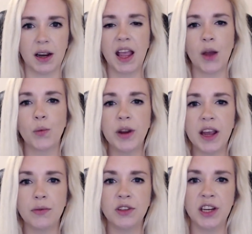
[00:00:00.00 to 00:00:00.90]
And we
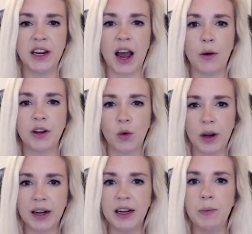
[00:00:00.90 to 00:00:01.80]
have seen how it
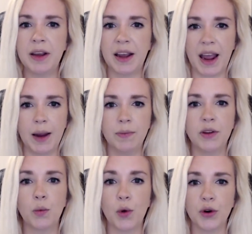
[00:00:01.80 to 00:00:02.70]
quickly became the
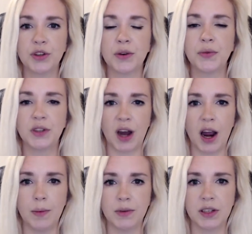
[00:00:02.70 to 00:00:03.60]
worst of
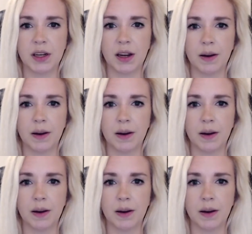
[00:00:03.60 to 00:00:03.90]
times.